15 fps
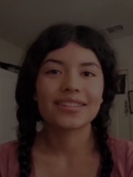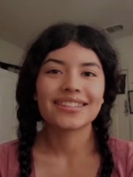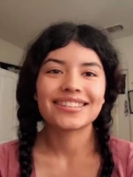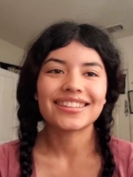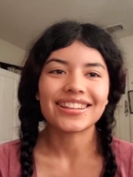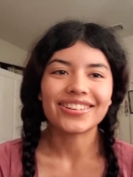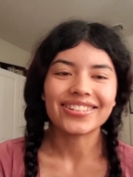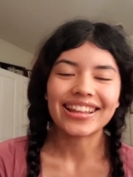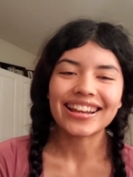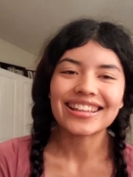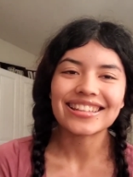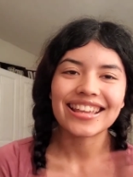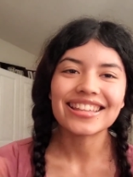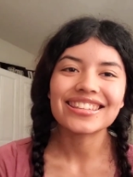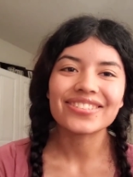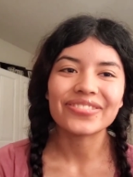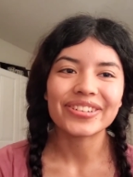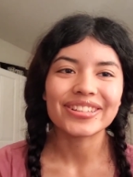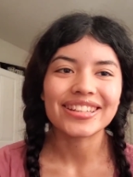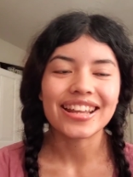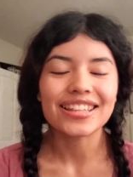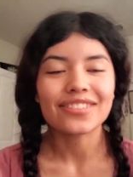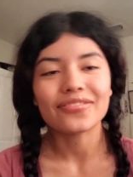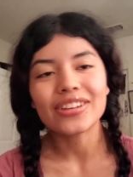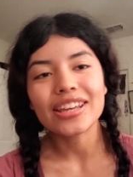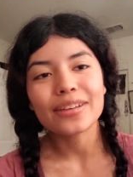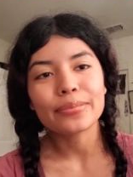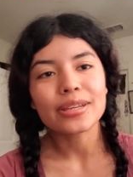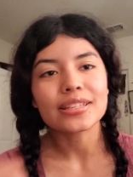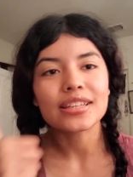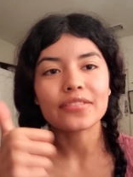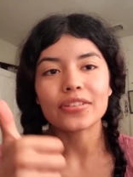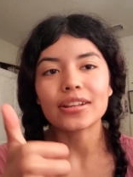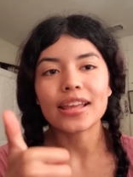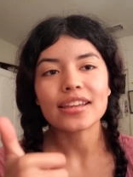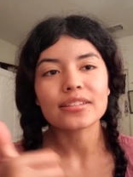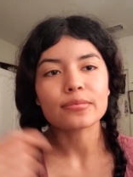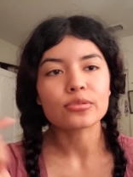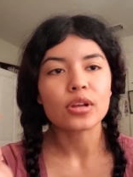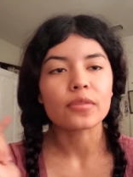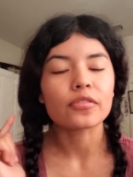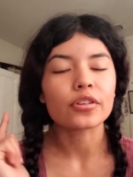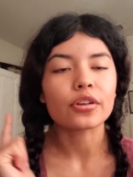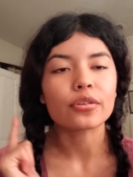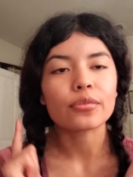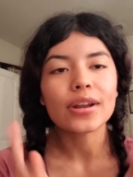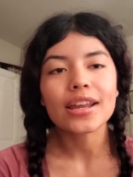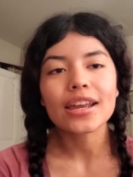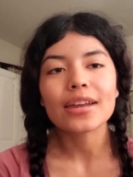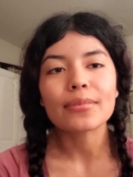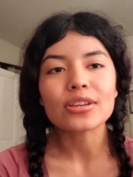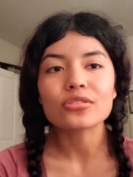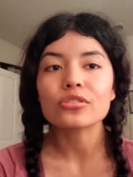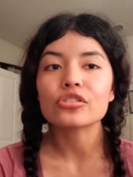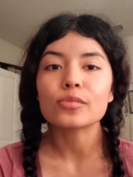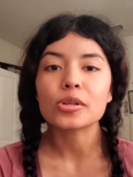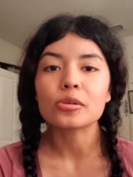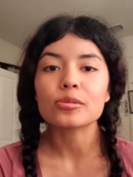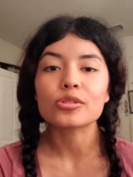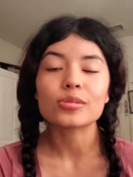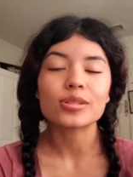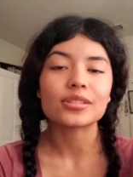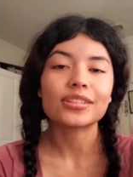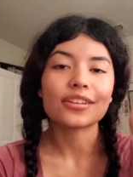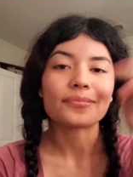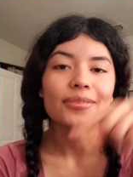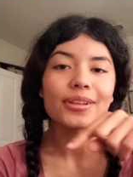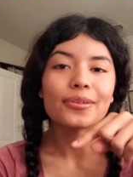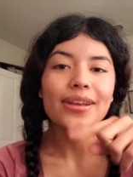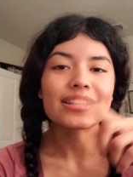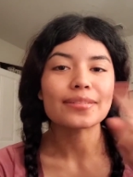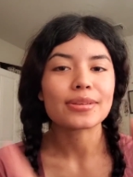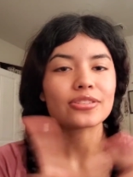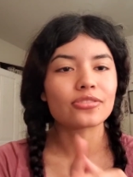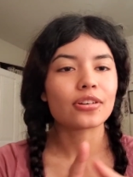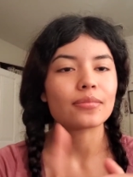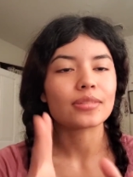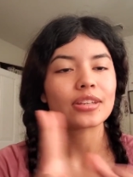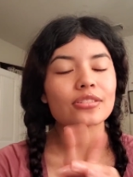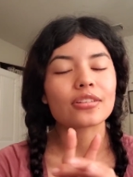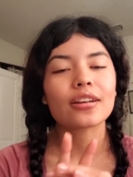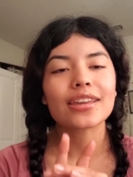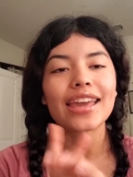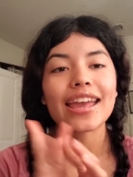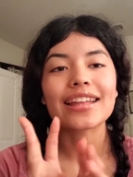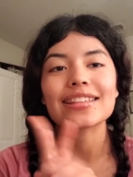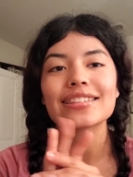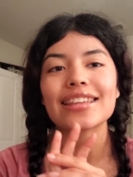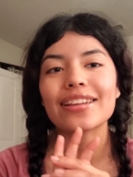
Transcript: So that is it for today's video. Please give a like, subscribe if you're not already. My social media description down below as I'm Instagram, TikTok, and